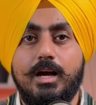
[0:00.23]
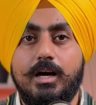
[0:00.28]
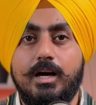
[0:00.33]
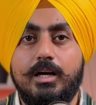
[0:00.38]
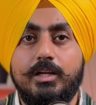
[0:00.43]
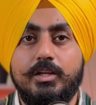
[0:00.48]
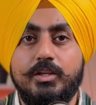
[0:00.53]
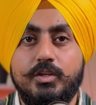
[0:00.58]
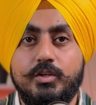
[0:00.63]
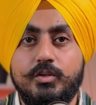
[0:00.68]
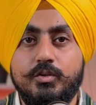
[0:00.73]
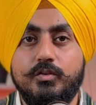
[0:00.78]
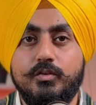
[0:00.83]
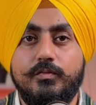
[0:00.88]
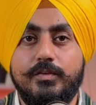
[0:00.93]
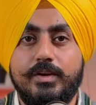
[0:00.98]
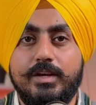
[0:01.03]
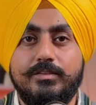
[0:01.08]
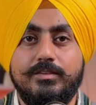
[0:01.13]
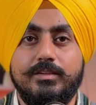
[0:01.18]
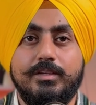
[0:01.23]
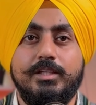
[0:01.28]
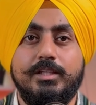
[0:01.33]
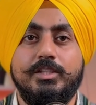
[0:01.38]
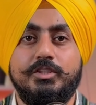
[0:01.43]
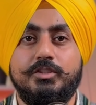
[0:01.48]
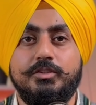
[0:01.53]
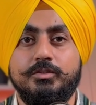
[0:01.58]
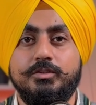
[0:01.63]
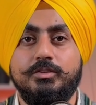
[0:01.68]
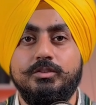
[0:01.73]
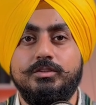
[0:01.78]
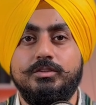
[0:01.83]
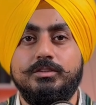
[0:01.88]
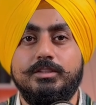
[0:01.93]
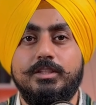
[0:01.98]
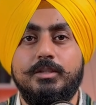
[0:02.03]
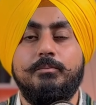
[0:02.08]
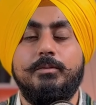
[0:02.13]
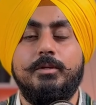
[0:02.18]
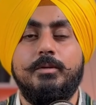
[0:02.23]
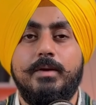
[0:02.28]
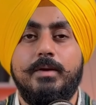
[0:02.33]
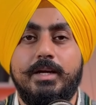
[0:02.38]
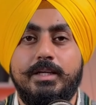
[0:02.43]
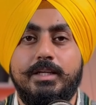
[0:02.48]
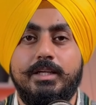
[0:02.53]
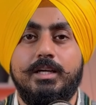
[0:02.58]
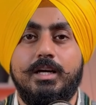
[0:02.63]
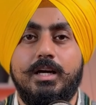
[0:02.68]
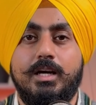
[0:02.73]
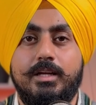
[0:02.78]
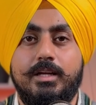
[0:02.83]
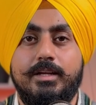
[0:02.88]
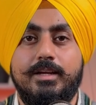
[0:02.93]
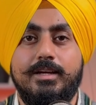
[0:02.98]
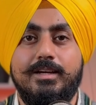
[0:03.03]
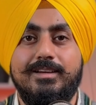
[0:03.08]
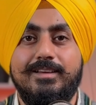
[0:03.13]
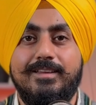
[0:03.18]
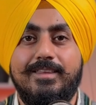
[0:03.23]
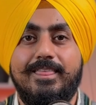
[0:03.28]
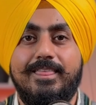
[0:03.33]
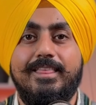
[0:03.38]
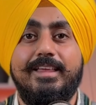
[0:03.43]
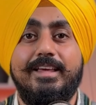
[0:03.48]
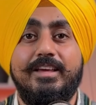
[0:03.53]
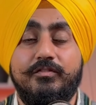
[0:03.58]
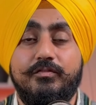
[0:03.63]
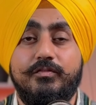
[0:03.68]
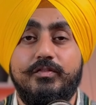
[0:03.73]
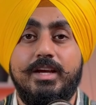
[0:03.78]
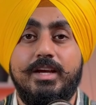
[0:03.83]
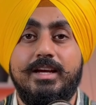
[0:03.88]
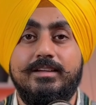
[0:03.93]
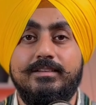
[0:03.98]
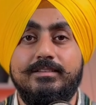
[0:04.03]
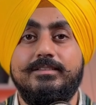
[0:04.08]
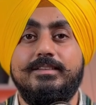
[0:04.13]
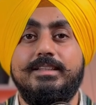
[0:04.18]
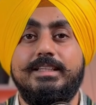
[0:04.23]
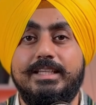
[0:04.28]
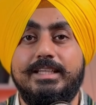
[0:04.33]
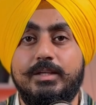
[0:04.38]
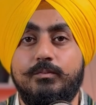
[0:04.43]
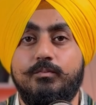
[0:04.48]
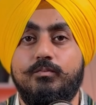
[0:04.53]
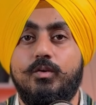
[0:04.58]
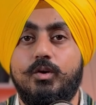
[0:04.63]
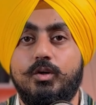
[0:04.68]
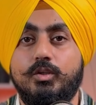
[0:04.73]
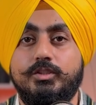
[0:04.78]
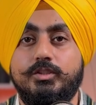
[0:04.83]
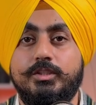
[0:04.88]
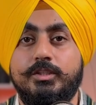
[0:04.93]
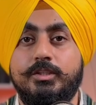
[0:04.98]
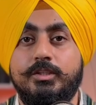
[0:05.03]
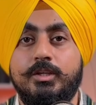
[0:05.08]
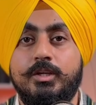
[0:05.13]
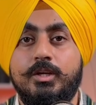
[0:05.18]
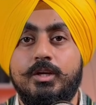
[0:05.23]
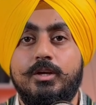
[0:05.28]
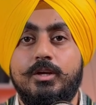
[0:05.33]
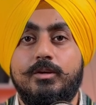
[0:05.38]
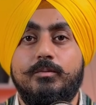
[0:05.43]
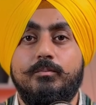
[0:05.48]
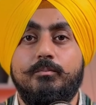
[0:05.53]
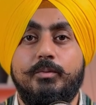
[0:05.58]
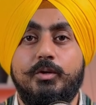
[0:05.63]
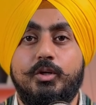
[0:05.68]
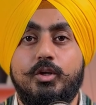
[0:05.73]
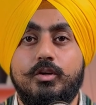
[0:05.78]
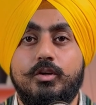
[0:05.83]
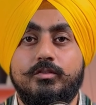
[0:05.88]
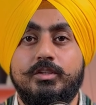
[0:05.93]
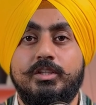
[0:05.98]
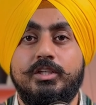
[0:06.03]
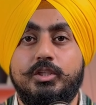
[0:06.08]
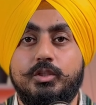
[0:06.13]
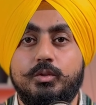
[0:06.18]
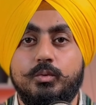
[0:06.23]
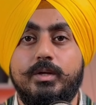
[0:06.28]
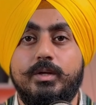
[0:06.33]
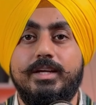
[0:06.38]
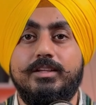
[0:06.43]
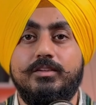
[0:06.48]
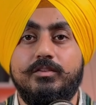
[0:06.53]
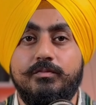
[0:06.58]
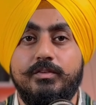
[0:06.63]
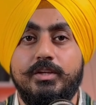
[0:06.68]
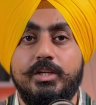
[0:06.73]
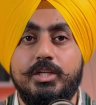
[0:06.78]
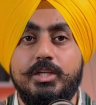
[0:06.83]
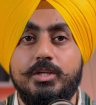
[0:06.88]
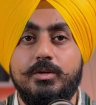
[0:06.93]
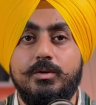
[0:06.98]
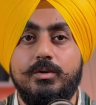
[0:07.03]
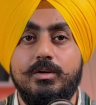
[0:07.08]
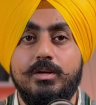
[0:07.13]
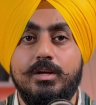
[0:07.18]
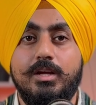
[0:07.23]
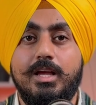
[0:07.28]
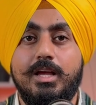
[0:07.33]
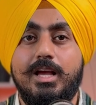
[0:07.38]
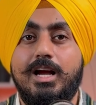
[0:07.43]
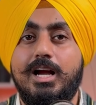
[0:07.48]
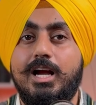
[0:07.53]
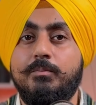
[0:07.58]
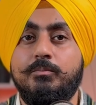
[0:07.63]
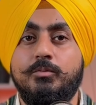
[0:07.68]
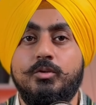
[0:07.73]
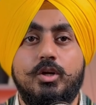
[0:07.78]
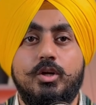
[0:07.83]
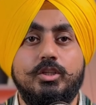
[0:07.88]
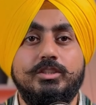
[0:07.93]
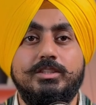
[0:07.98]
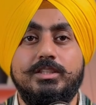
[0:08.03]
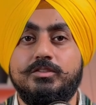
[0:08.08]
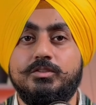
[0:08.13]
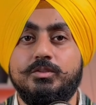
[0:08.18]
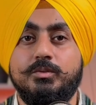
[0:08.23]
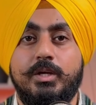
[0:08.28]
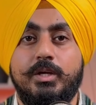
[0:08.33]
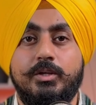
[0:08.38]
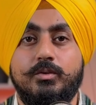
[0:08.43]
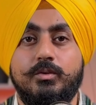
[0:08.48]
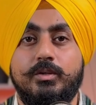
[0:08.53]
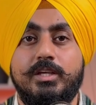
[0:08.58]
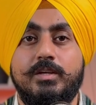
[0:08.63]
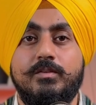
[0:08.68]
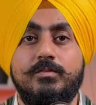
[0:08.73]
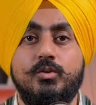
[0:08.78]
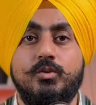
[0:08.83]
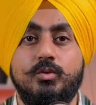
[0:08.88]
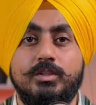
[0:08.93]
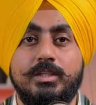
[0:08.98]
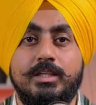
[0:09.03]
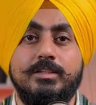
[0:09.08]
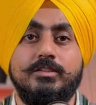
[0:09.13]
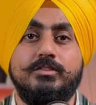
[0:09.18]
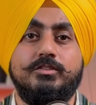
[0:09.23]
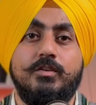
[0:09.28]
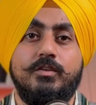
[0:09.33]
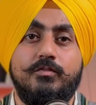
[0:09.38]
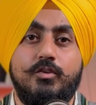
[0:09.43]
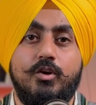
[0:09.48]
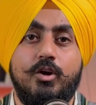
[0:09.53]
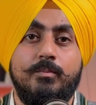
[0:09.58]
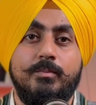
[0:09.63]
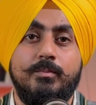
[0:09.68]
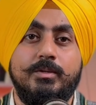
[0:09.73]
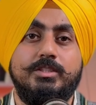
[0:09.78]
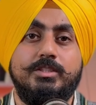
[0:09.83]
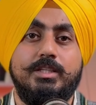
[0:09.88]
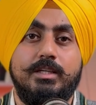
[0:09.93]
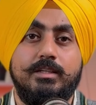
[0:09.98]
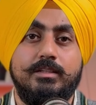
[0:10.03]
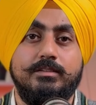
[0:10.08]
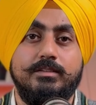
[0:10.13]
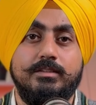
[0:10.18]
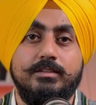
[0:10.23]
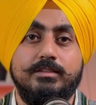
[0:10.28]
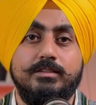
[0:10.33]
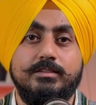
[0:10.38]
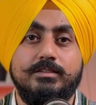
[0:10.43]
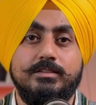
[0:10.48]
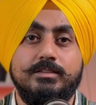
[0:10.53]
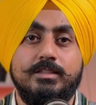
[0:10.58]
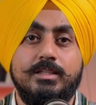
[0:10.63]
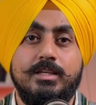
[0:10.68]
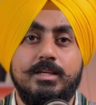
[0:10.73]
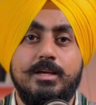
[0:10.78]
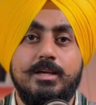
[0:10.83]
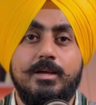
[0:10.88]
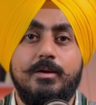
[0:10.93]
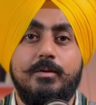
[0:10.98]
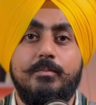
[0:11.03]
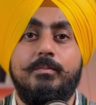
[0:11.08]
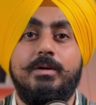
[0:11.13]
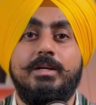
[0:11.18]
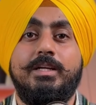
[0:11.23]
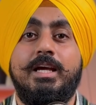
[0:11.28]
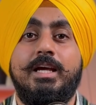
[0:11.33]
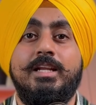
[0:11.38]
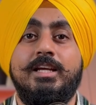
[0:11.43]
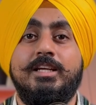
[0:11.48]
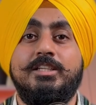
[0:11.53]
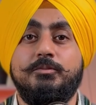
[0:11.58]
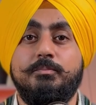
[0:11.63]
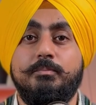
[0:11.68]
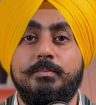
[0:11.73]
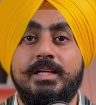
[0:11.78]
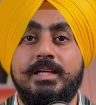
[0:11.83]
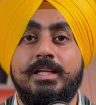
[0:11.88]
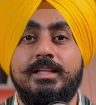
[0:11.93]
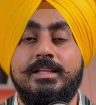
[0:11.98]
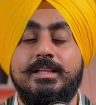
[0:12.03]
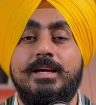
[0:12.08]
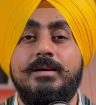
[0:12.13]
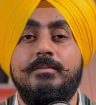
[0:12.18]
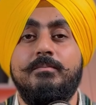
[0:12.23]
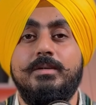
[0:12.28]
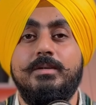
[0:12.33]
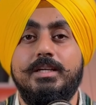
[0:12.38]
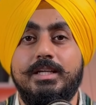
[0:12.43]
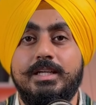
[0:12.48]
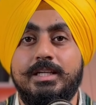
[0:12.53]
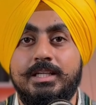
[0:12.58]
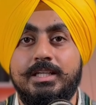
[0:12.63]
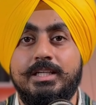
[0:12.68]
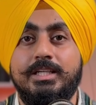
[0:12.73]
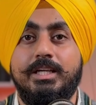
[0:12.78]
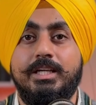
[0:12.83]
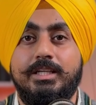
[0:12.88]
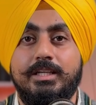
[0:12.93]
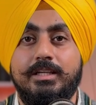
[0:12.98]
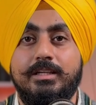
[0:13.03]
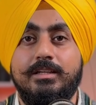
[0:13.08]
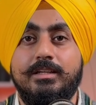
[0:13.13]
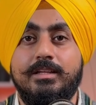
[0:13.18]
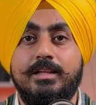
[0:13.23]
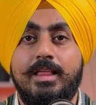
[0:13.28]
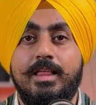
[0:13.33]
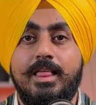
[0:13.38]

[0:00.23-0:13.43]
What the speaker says: Are you facing issues implementing ARIA? If yes, keep watching. Because in today's video, I'm not just going to give you the list of common challenges, but I'll explain them in detail,